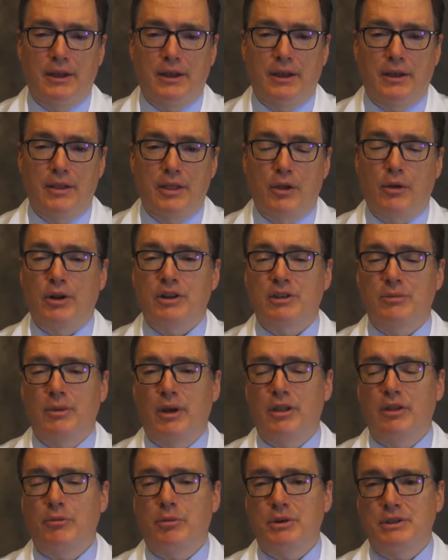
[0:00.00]
there are some
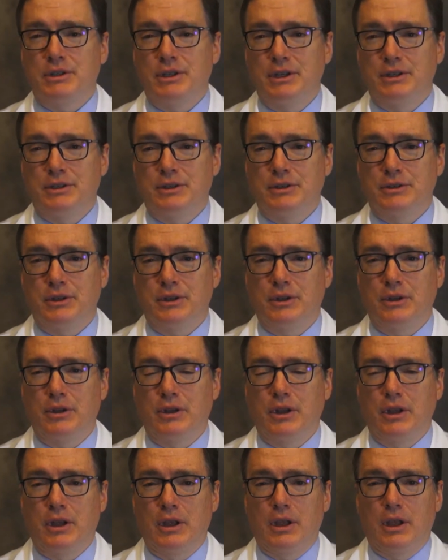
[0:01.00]
other procedures
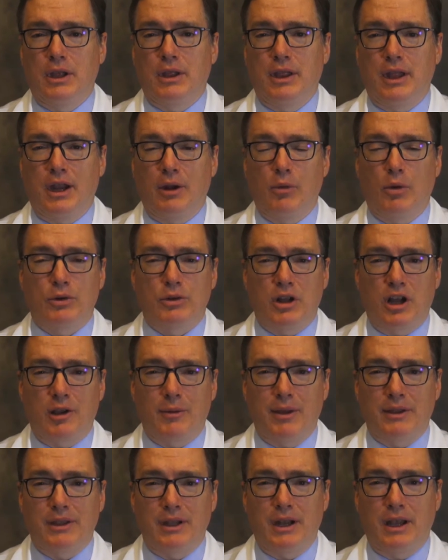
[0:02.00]
that I won't talk
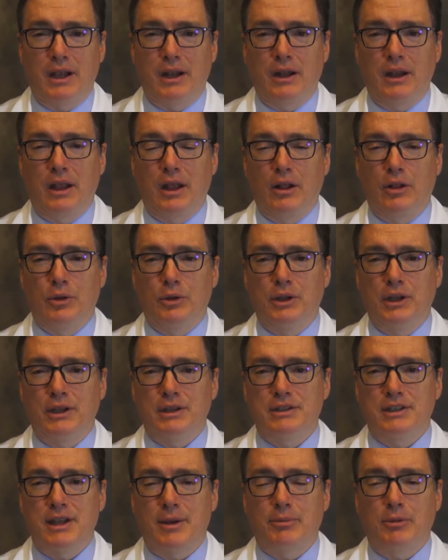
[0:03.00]
about today, including
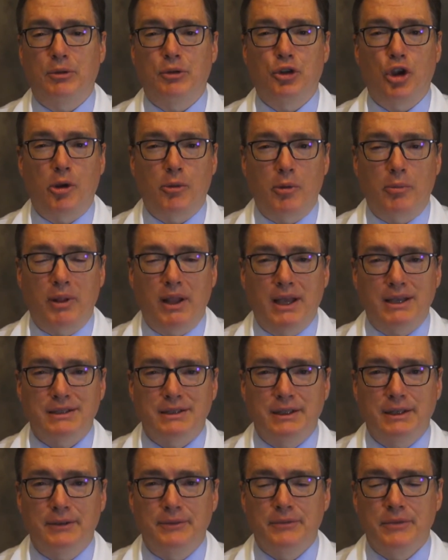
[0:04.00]

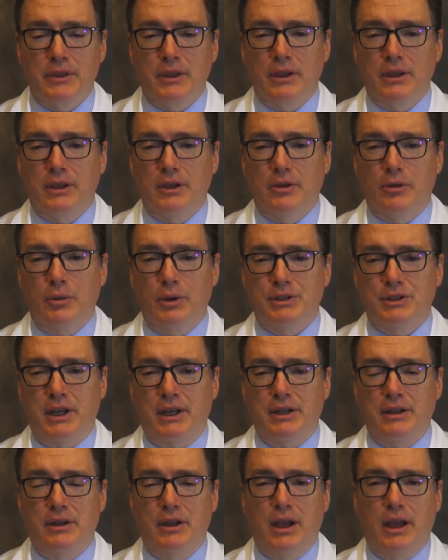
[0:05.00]
septodermoplasty, which I
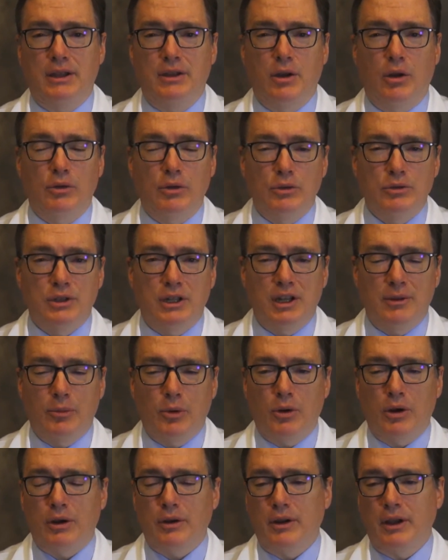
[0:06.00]
don't use
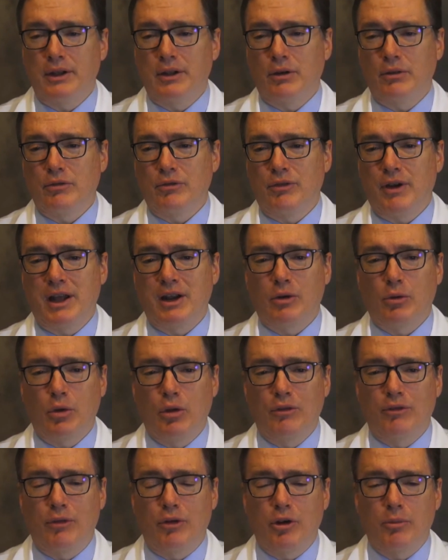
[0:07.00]
anymore. I don't find a role
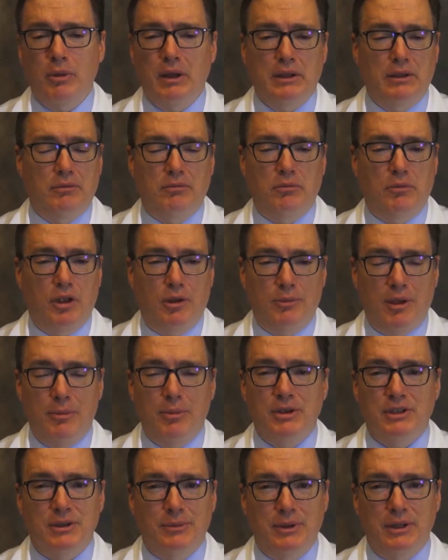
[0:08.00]
for, but there may be
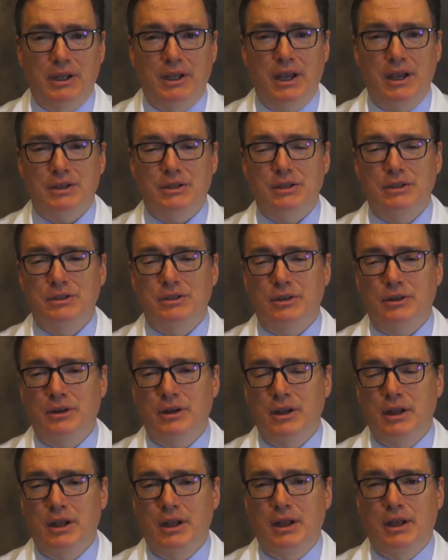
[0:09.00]
some indications or
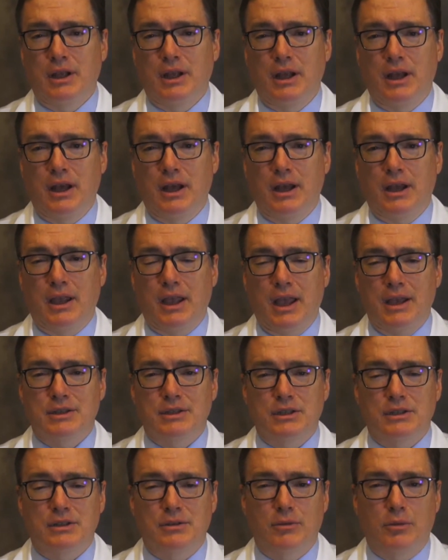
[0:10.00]

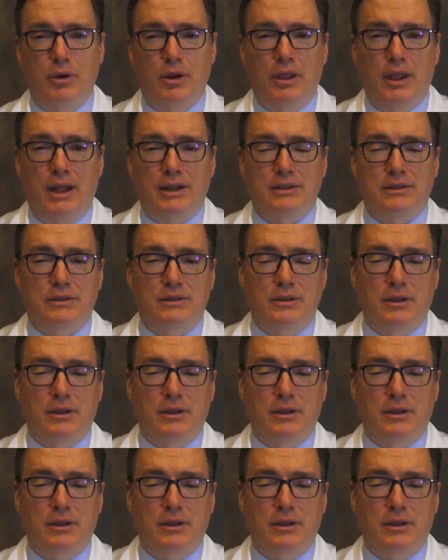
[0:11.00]
cases where that's